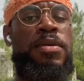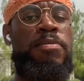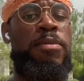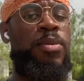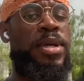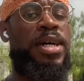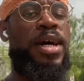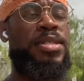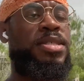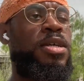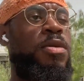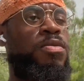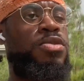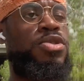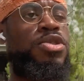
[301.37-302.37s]
But we got
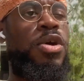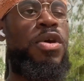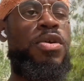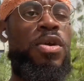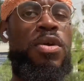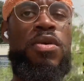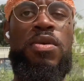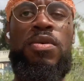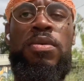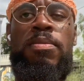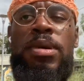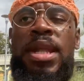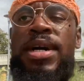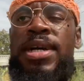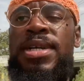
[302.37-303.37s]
self-control though.
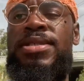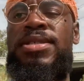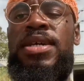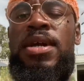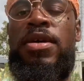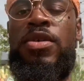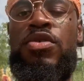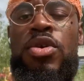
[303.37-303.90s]
But like I said, you